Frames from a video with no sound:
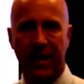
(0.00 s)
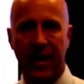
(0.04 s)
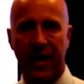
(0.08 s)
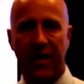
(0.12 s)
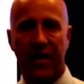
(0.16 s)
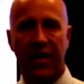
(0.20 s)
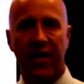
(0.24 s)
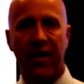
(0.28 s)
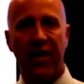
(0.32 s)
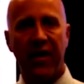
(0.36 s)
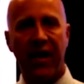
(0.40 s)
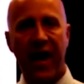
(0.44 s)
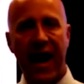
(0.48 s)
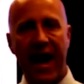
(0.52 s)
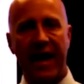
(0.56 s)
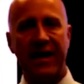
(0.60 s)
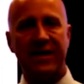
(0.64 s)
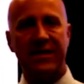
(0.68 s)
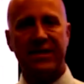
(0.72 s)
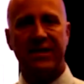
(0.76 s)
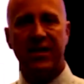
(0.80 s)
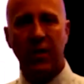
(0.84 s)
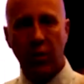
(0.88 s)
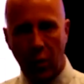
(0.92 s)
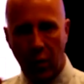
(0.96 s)
That's
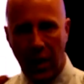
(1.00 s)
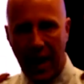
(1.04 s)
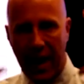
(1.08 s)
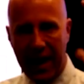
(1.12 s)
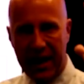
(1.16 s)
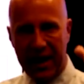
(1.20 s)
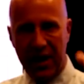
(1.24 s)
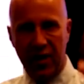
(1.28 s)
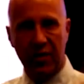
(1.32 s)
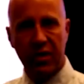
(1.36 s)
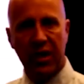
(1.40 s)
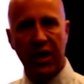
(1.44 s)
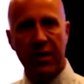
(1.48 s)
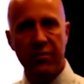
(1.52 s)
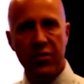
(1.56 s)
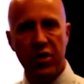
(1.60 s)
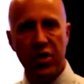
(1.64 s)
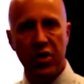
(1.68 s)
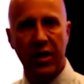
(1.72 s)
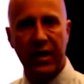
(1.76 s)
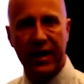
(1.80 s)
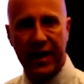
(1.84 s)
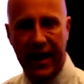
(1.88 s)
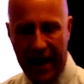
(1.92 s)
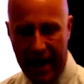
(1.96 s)
the way you
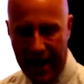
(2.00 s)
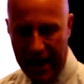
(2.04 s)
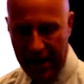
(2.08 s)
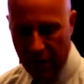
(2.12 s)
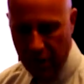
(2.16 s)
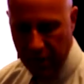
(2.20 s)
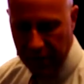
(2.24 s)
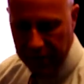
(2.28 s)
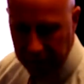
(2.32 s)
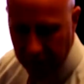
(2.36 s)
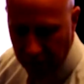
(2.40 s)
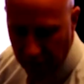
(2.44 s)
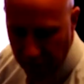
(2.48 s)
communicate with your